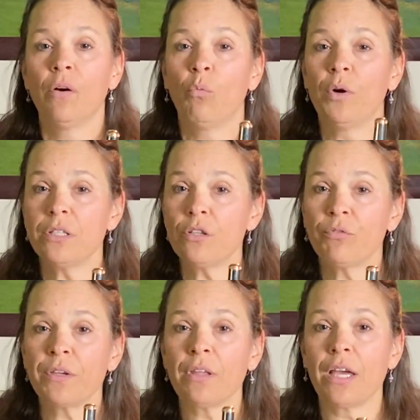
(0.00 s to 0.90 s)
Once you
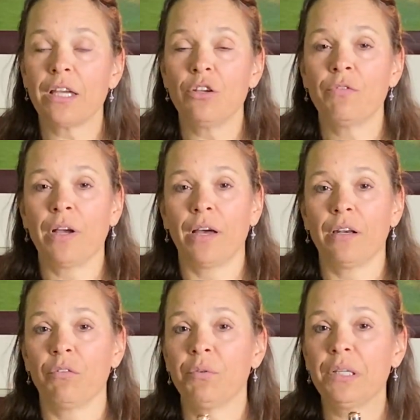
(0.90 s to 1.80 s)
feel like you've got
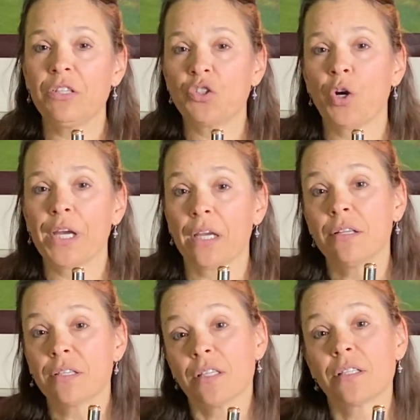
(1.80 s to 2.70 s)
a really strong and
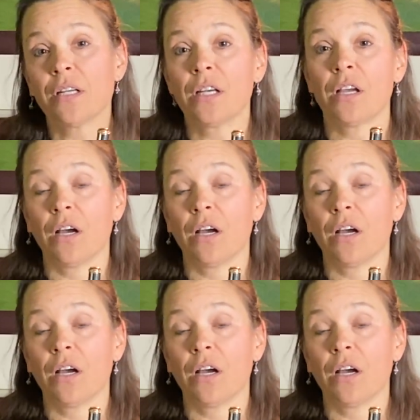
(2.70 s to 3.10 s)
consistent